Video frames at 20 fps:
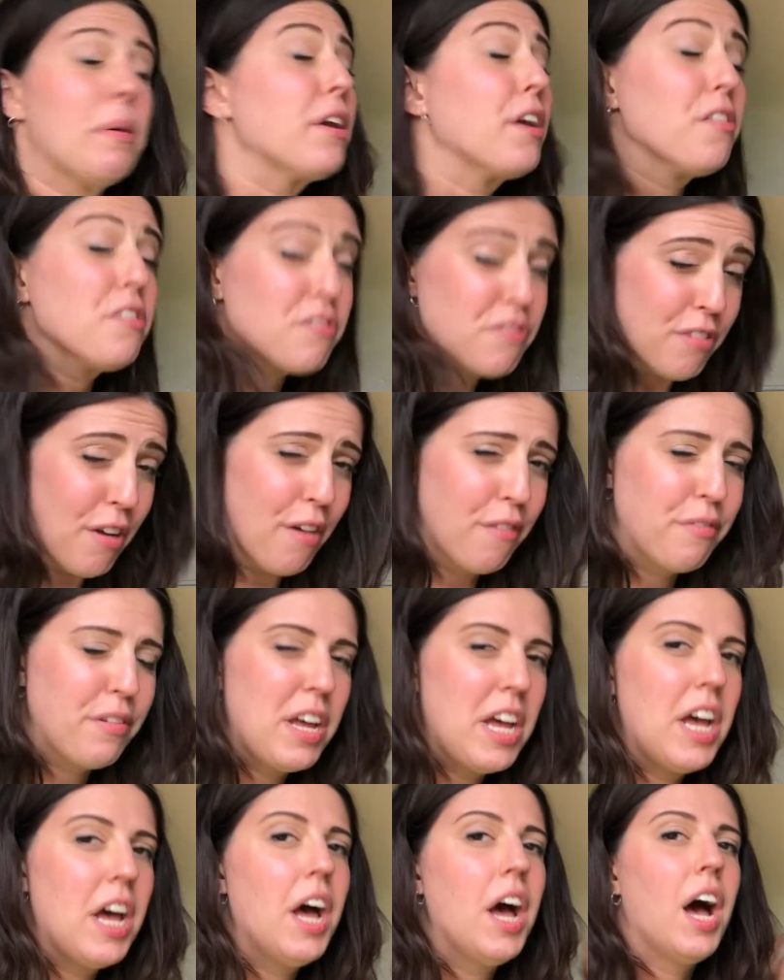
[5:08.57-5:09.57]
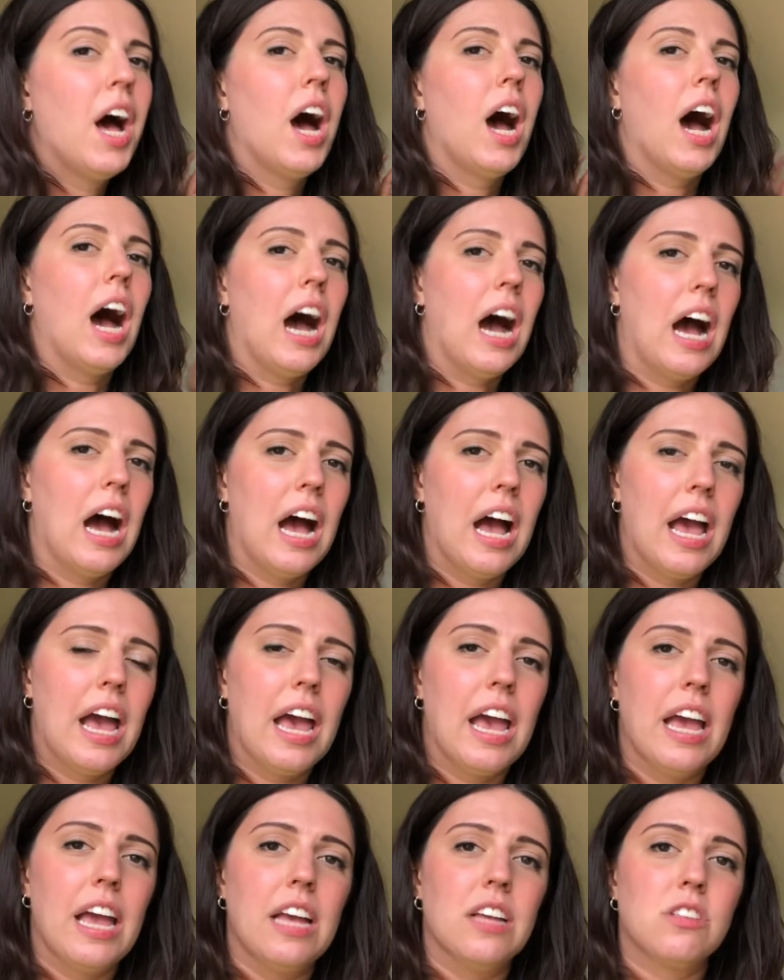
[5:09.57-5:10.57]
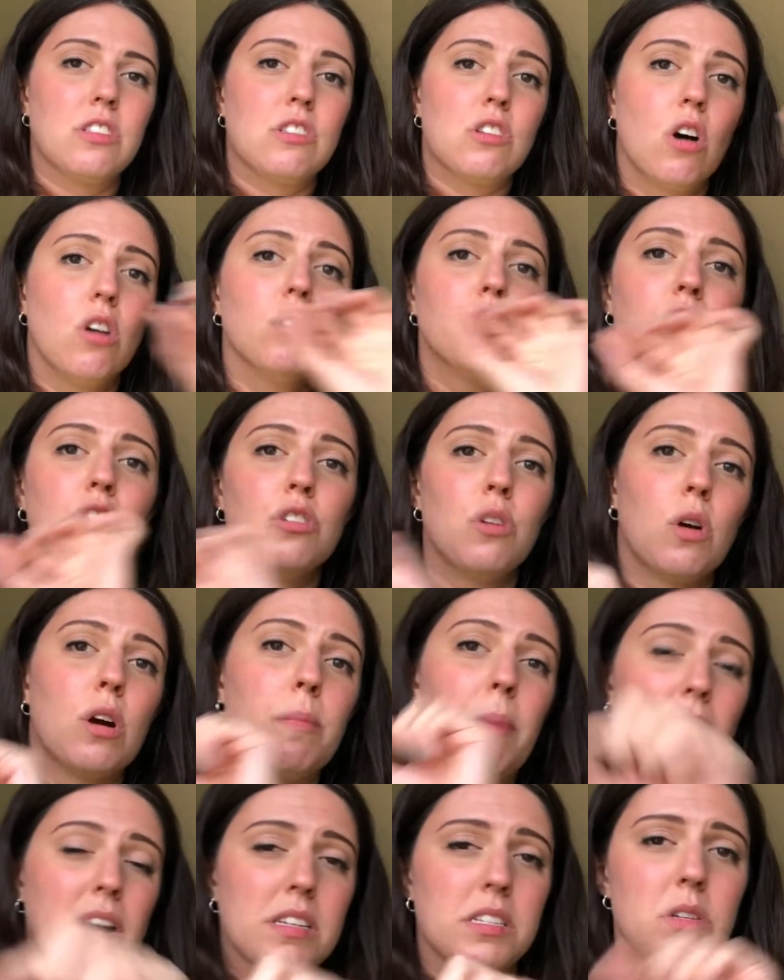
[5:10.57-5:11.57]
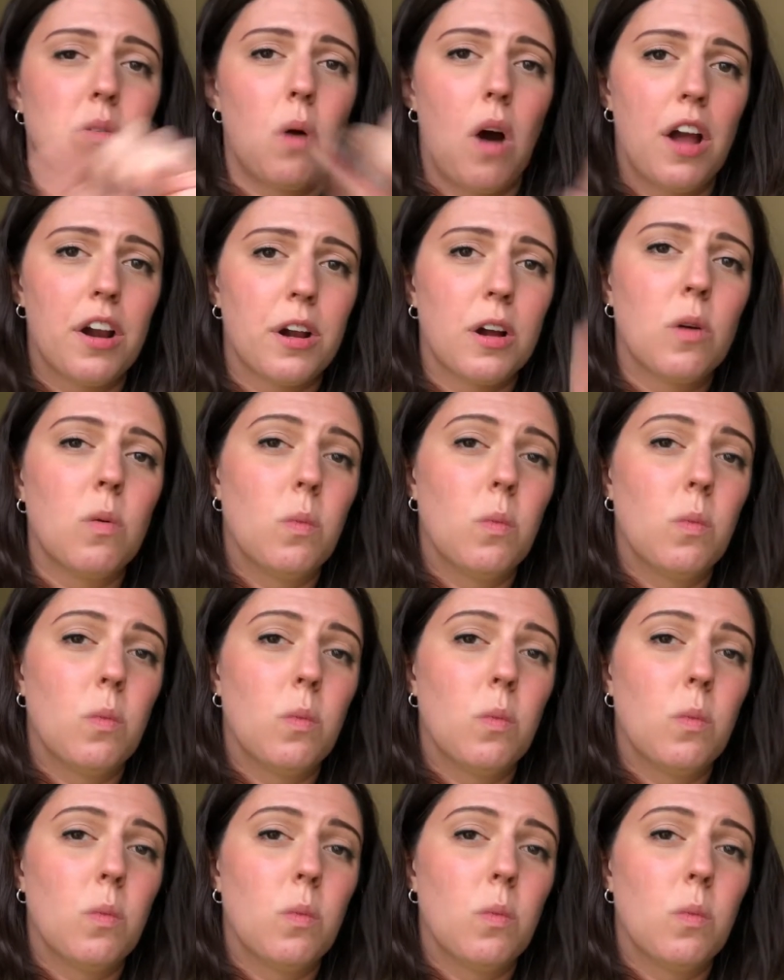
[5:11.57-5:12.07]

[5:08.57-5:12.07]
it on the stove. I salt your pasta water